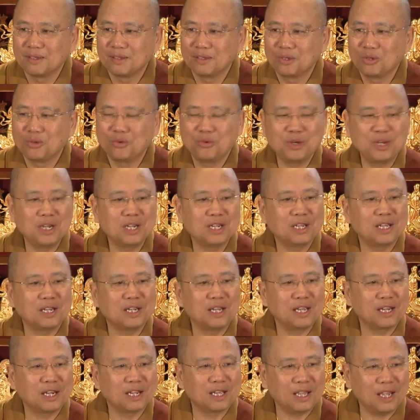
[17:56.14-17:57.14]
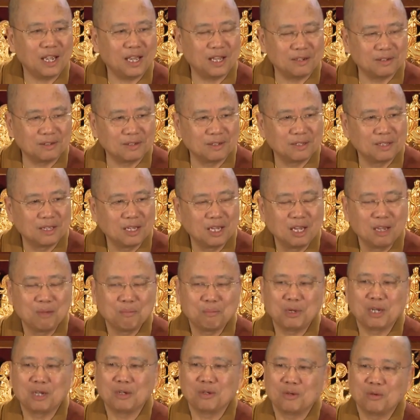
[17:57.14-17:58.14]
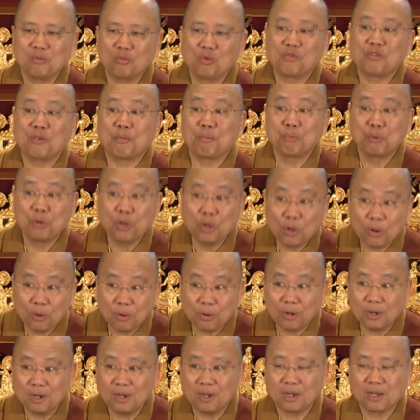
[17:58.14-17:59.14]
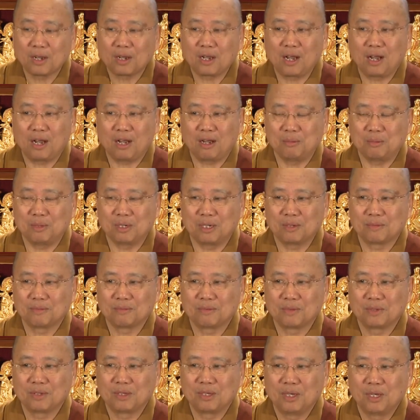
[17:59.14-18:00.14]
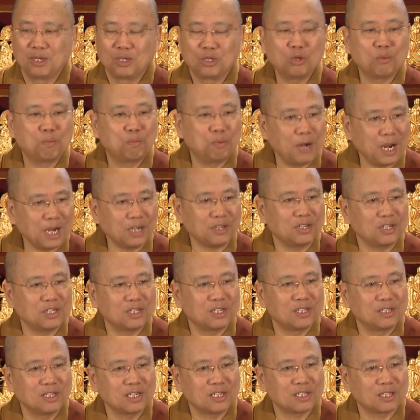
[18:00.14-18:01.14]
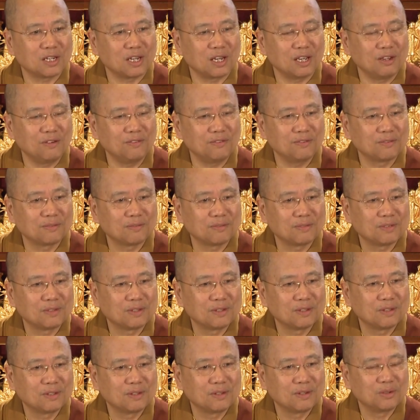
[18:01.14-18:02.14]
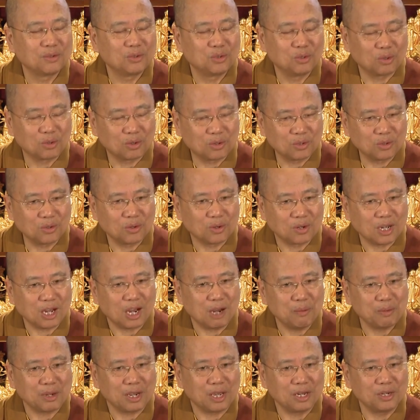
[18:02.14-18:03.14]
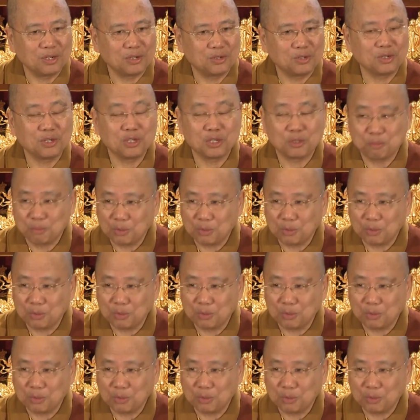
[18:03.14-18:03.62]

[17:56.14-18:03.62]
You reincarnate again, but with a purer karma. You practice in this life, your karmic energy is